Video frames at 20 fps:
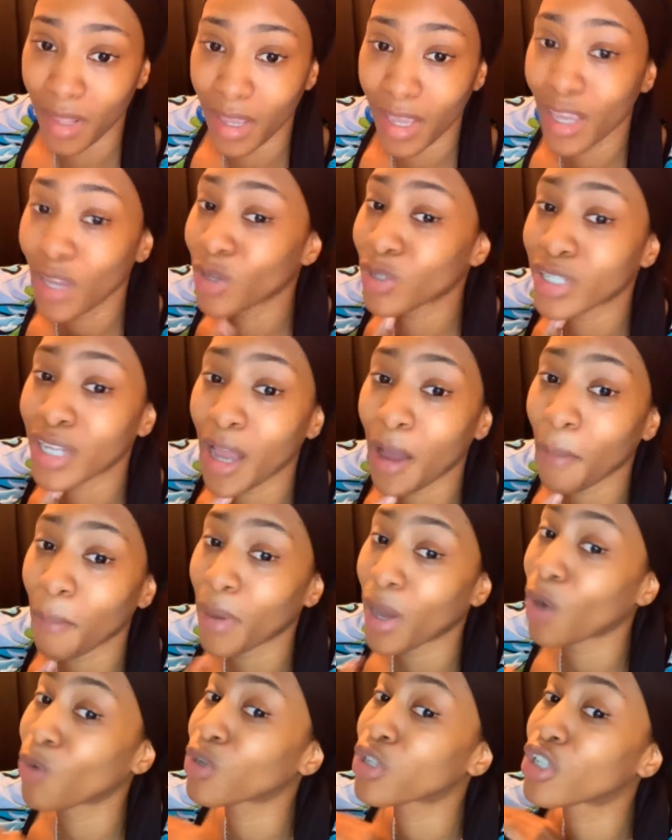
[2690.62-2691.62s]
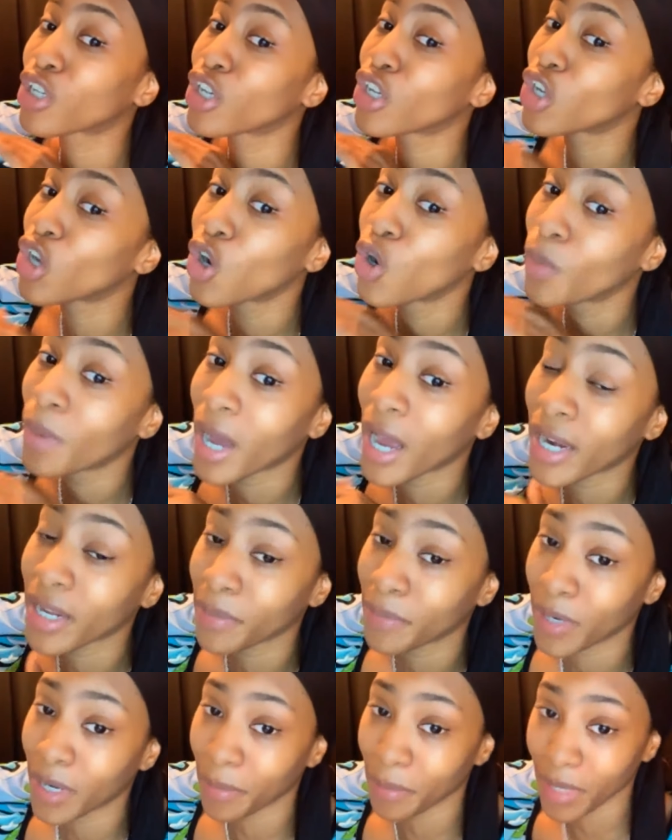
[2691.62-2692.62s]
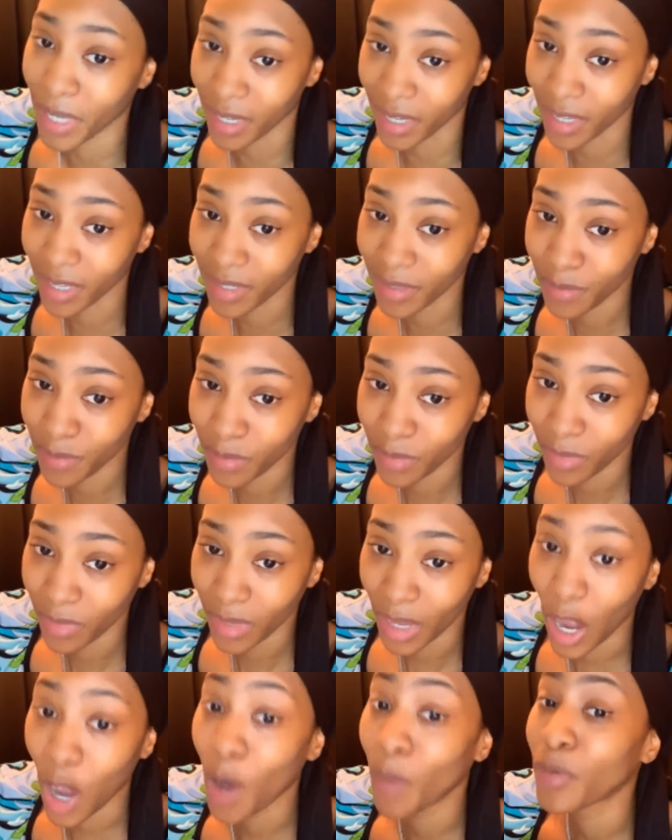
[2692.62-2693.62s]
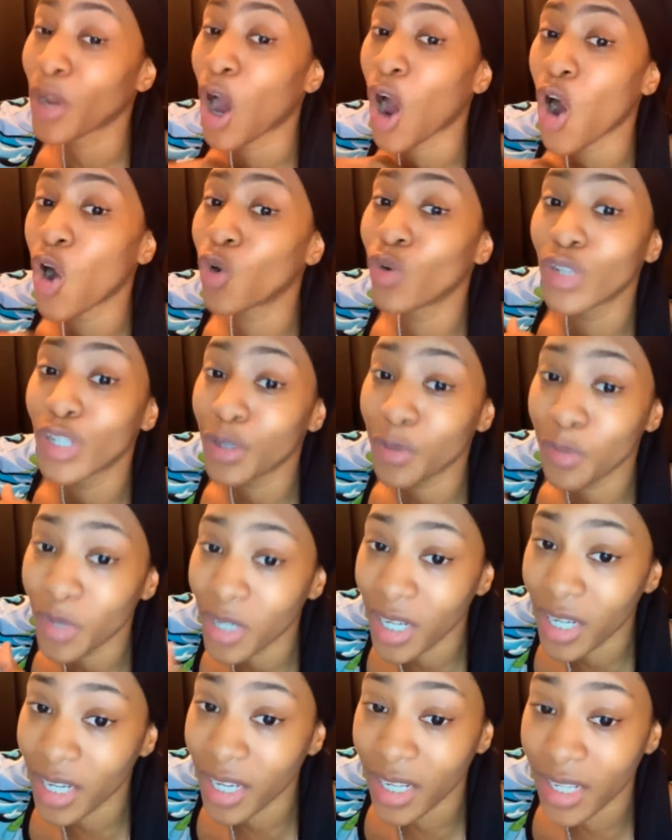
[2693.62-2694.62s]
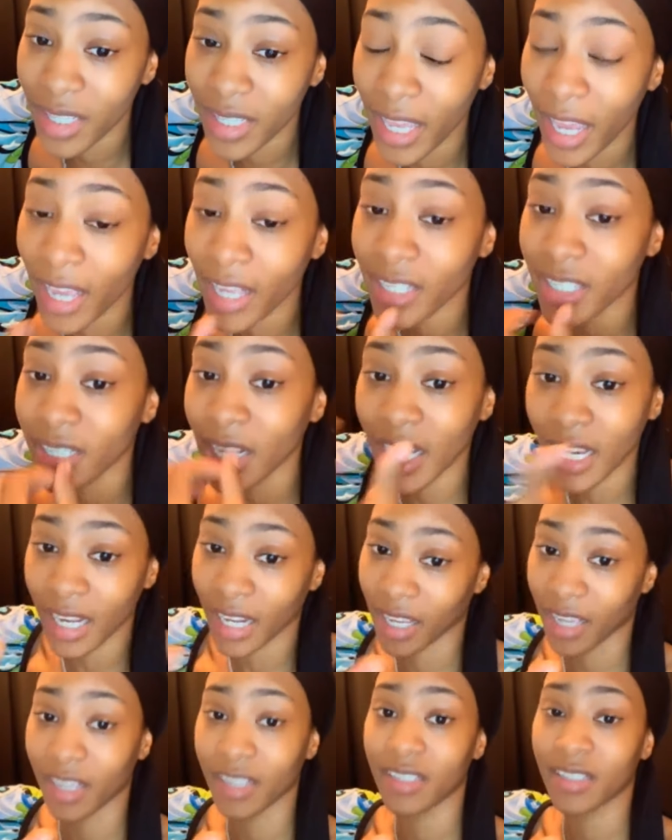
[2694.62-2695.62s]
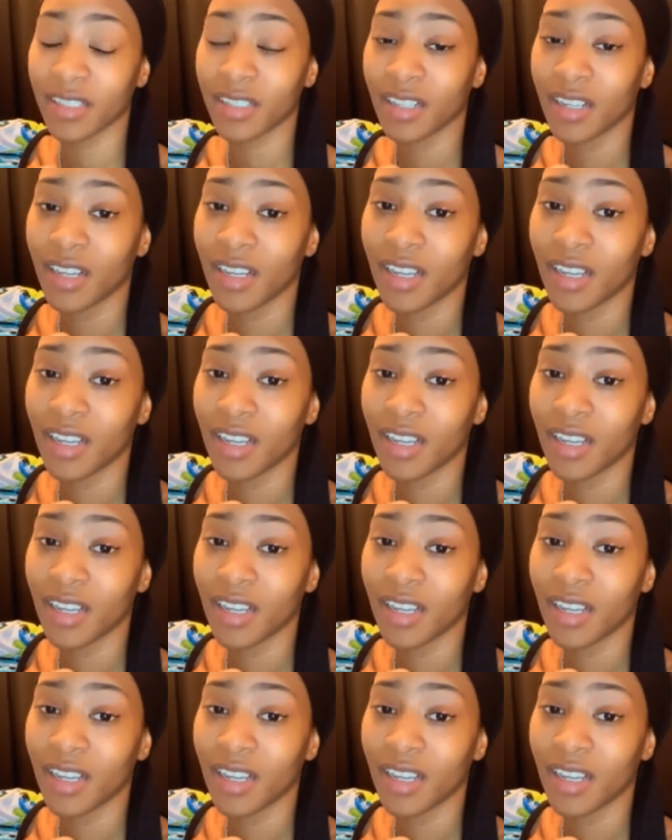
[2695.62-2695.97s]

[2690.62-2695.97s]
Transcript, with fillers: It don't sound backwards to nobody but me. I'm the only one that see this.